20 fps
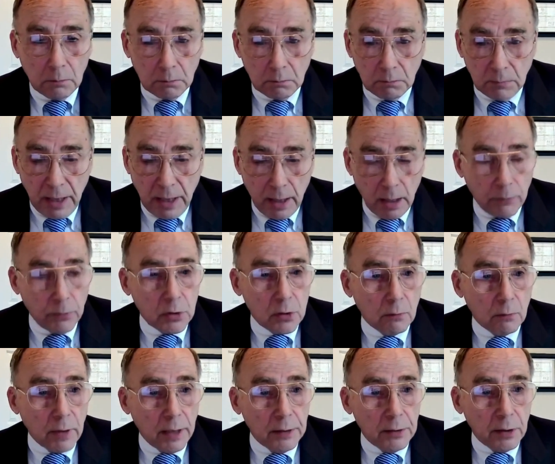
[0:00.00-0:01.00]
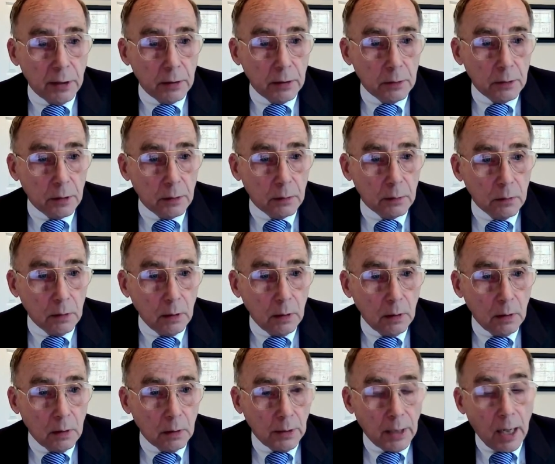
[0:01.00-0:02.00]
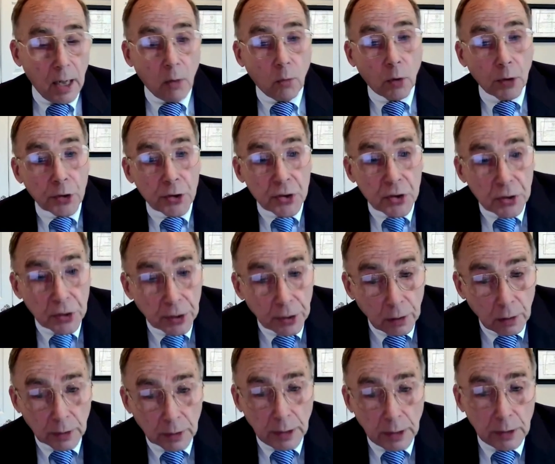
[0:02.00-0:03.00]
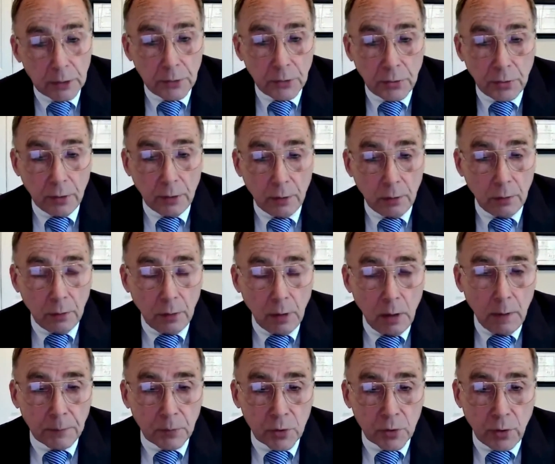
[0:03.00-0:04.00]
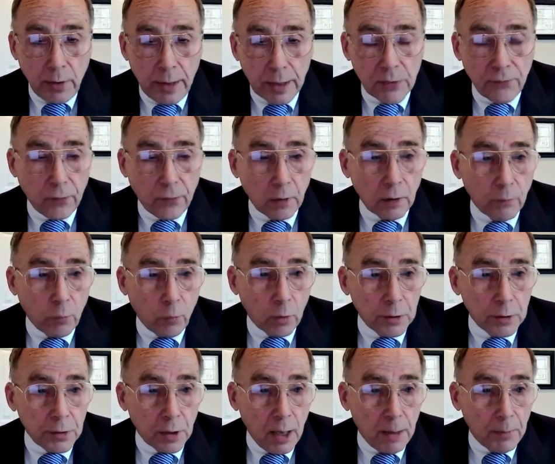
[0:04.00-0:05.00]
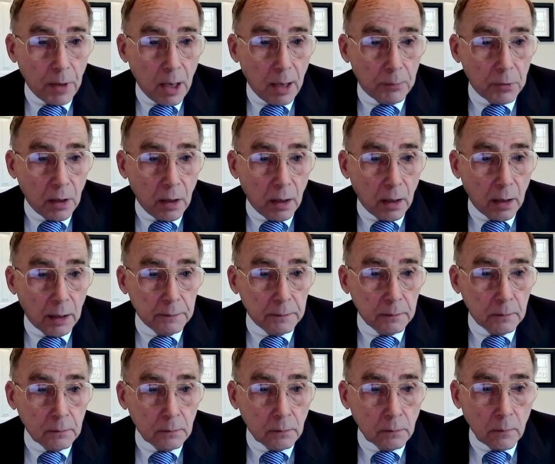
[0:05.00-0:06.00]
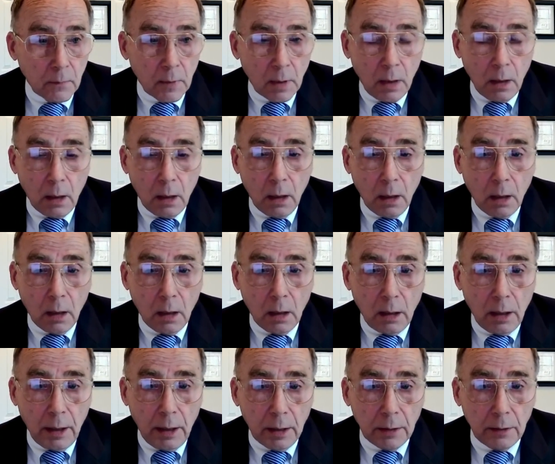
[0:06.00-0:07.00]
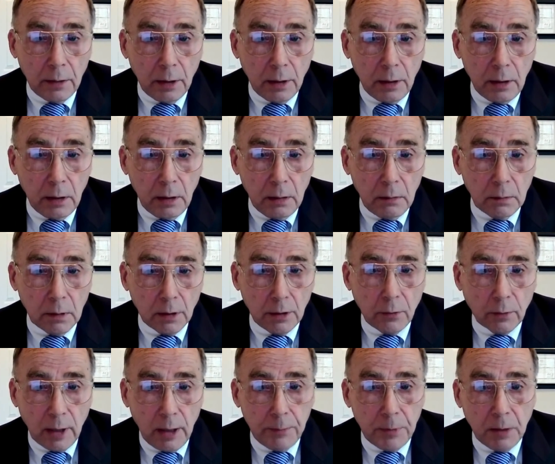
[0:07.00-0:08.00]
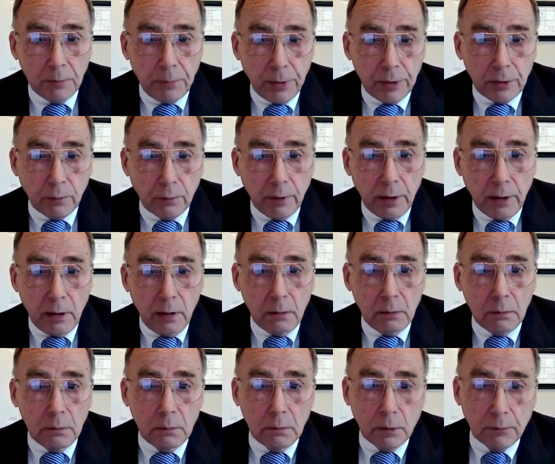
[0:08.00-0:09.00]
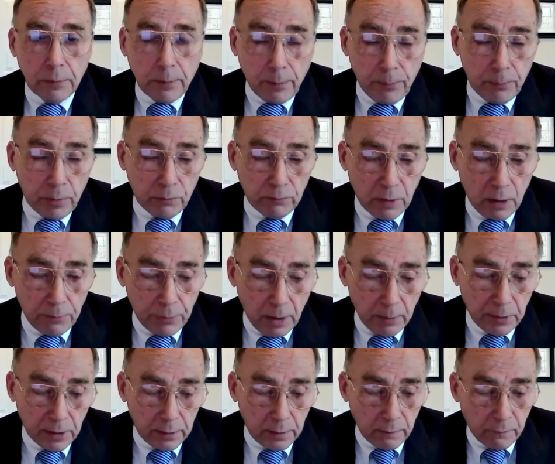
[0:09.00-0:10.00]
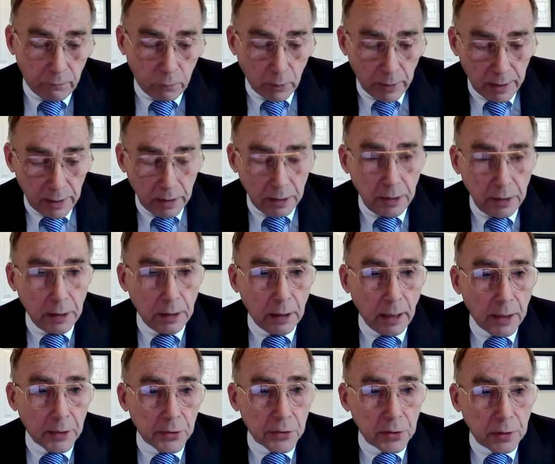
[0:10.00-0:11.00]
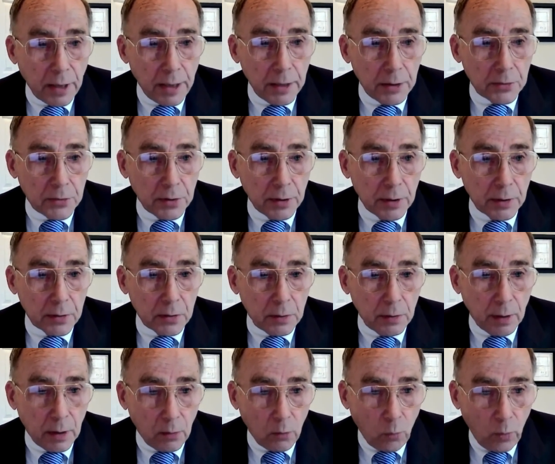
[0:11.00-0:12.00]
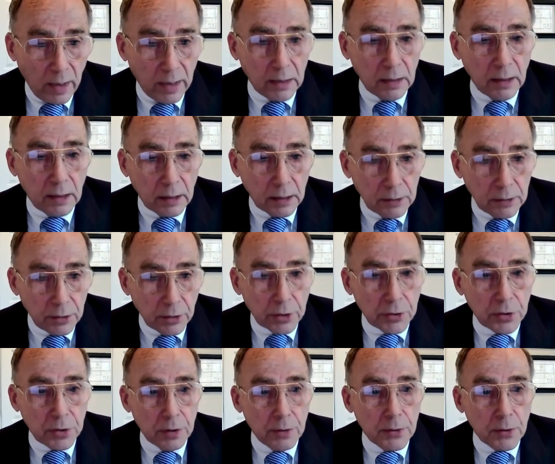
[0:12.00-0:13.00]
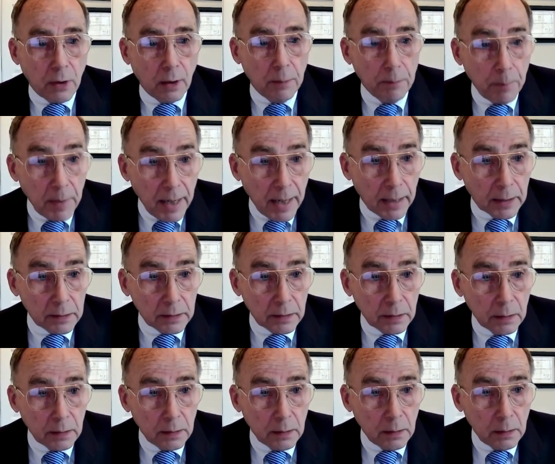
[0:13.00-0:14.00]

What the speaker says: yeah, it was the right thing to do. Now we're still into transfer of wartime OPCON. And the agreement between the Republic of Korea and the United States is that when conditions are met,